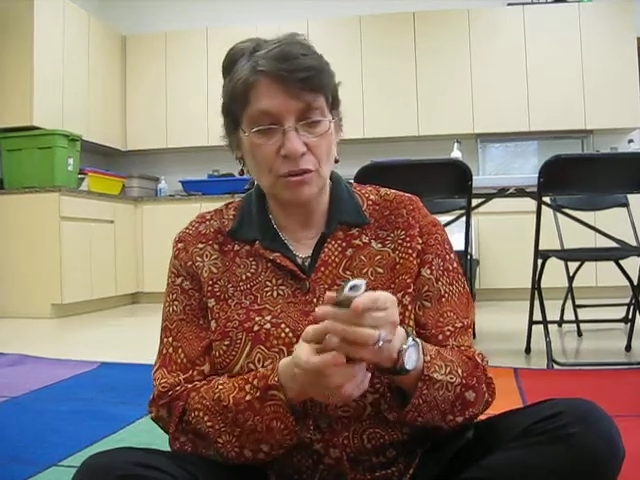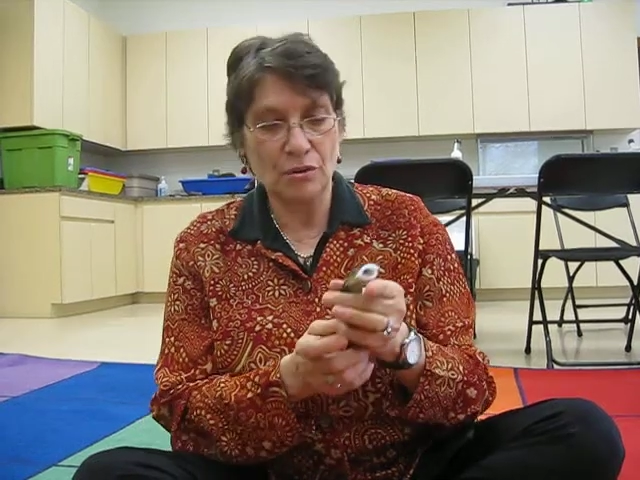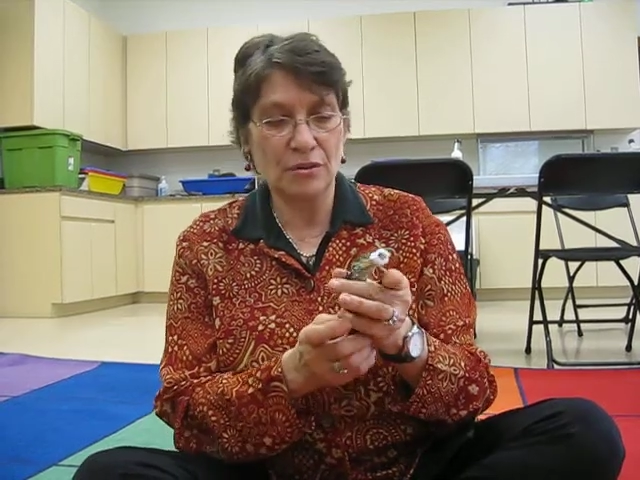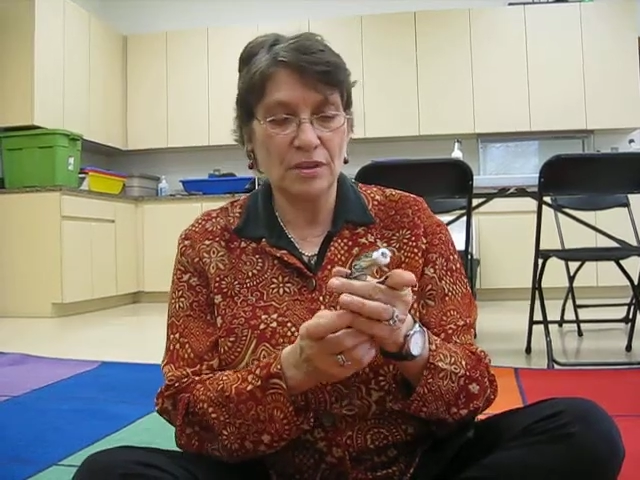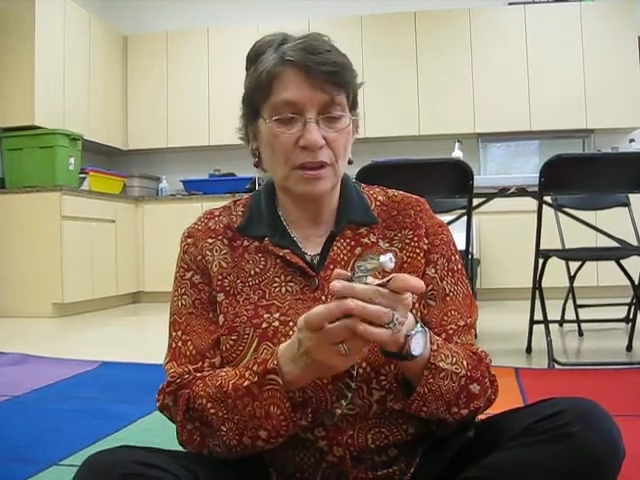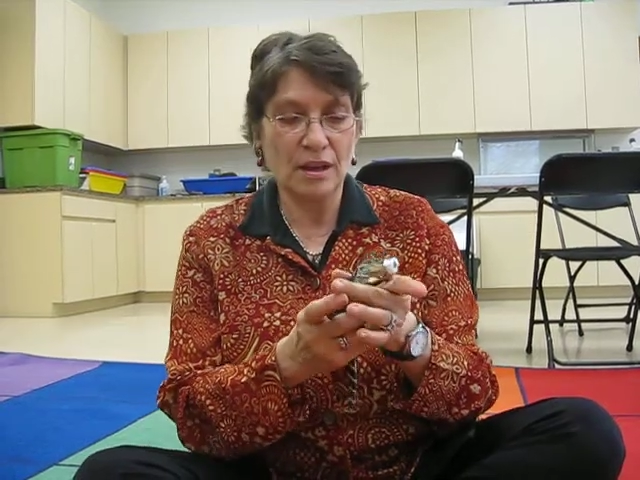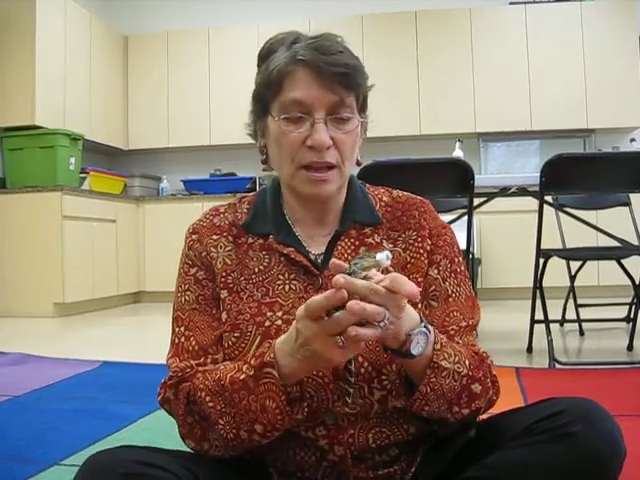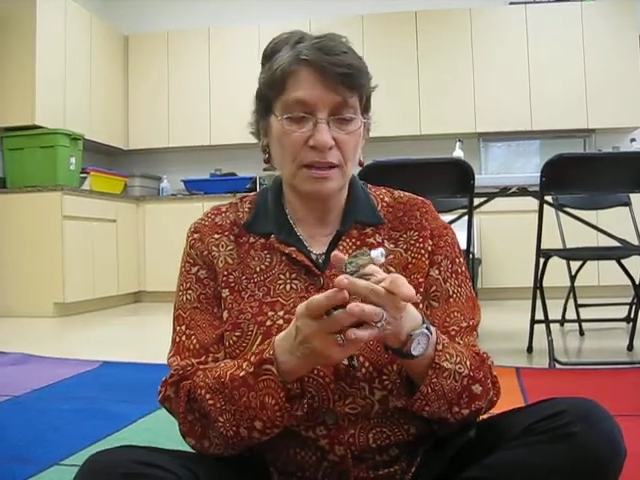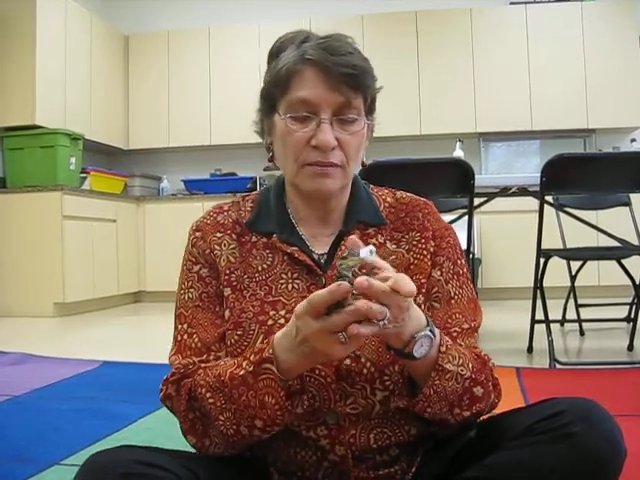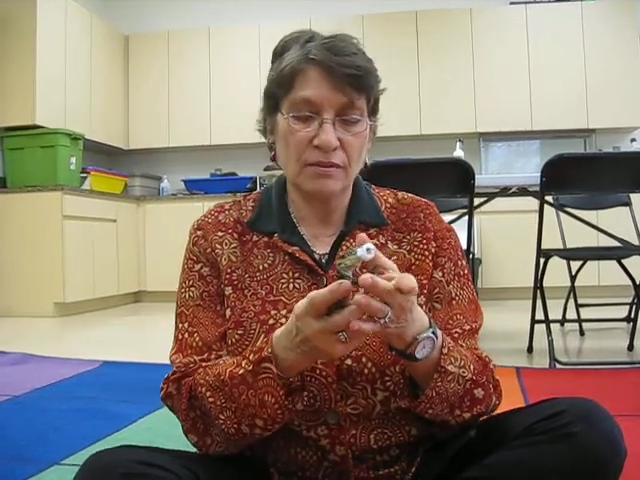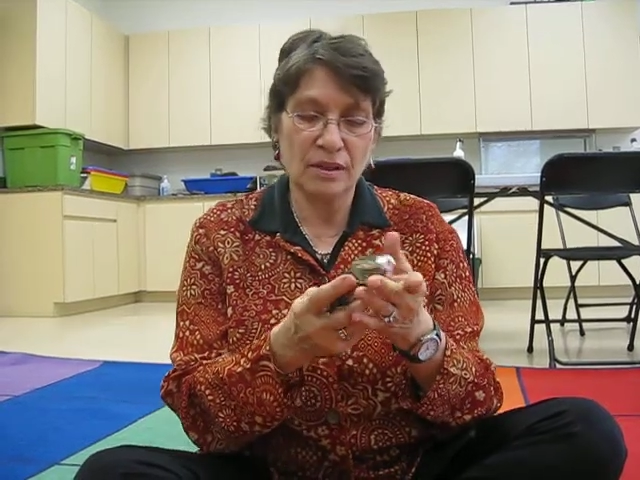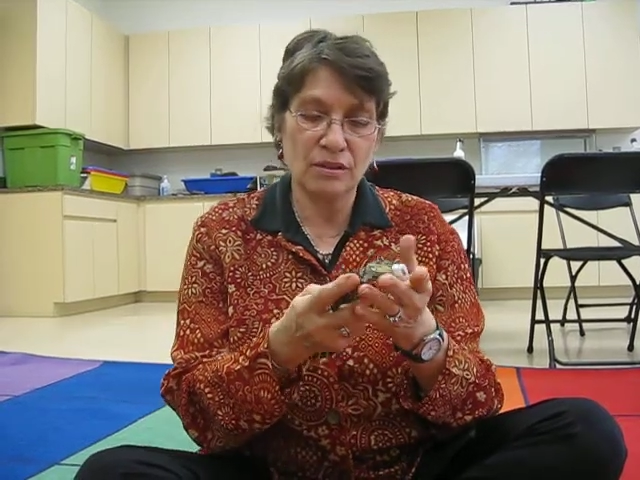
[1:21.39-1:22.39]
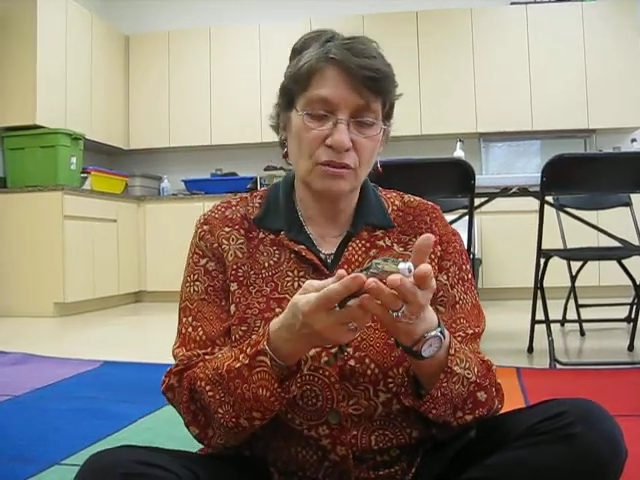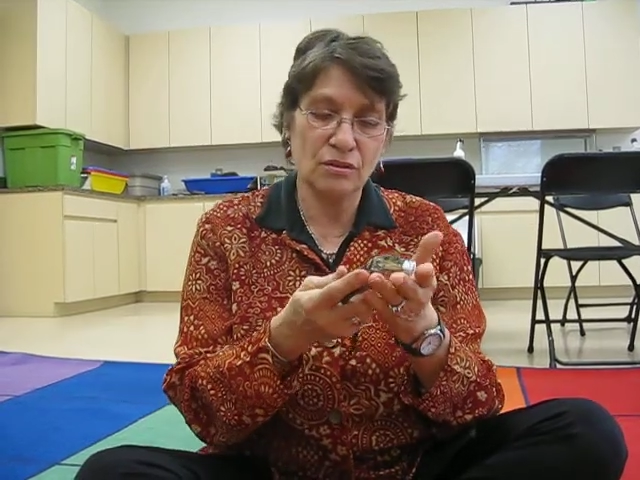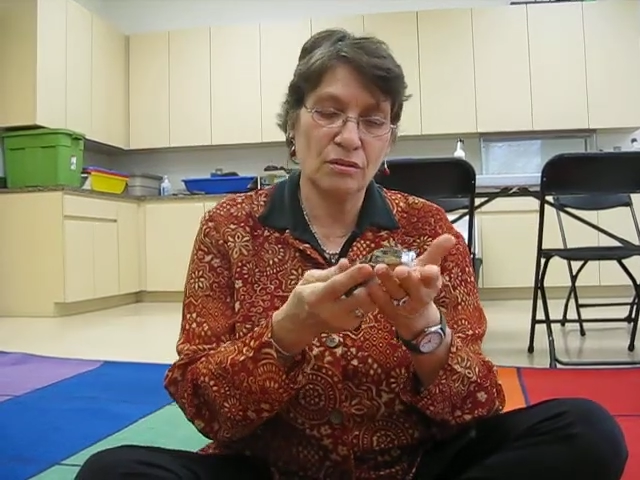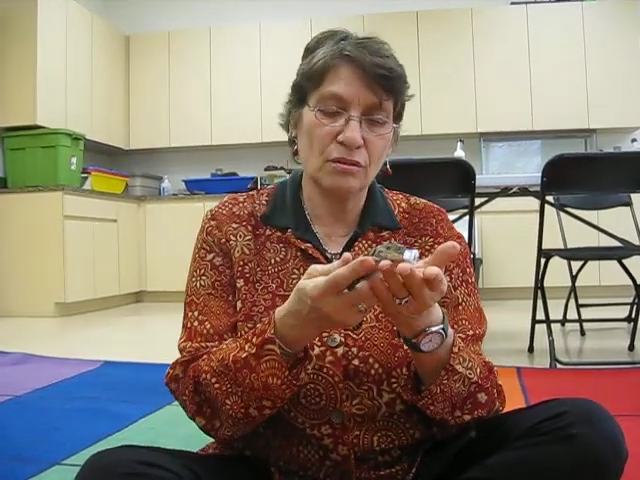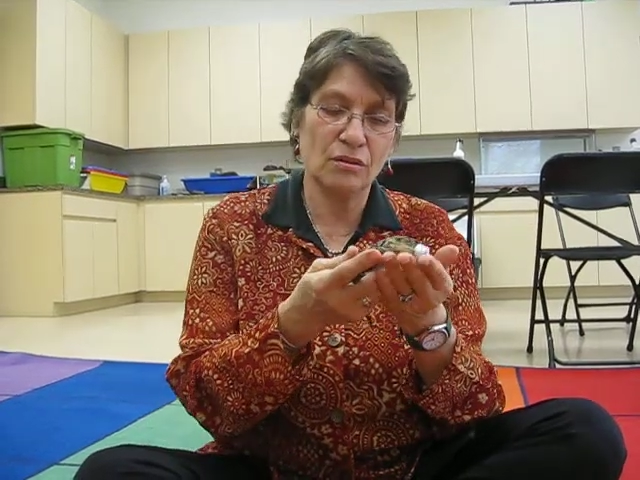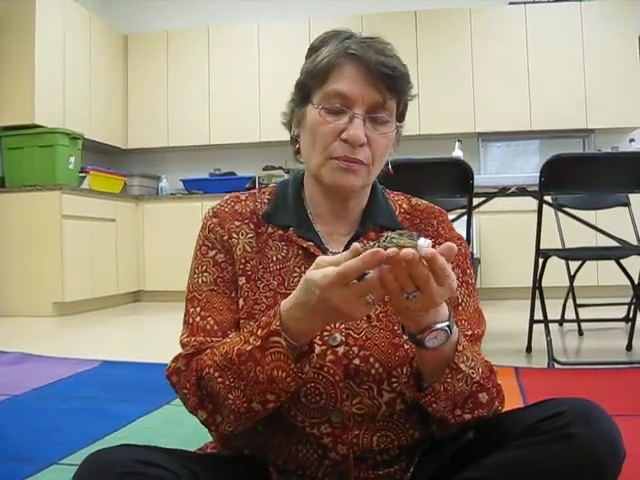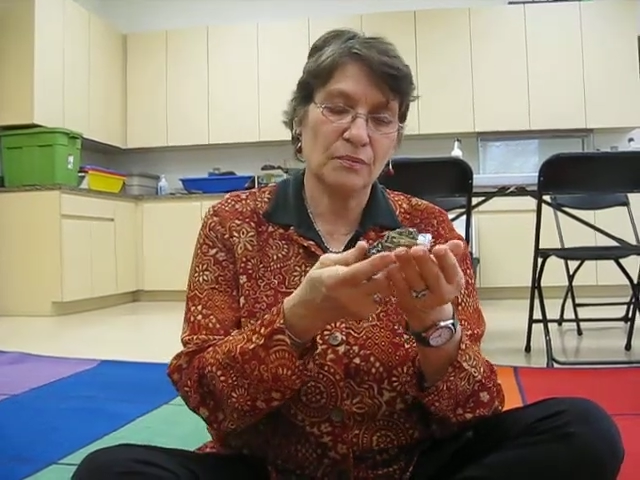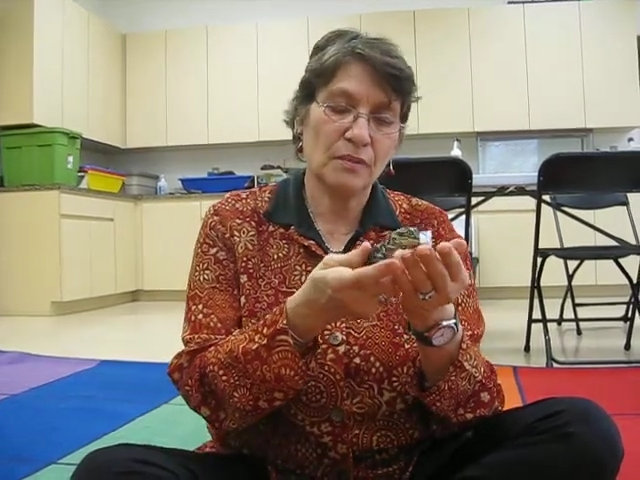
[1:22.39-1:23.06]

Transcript: earthy kind of thing to do.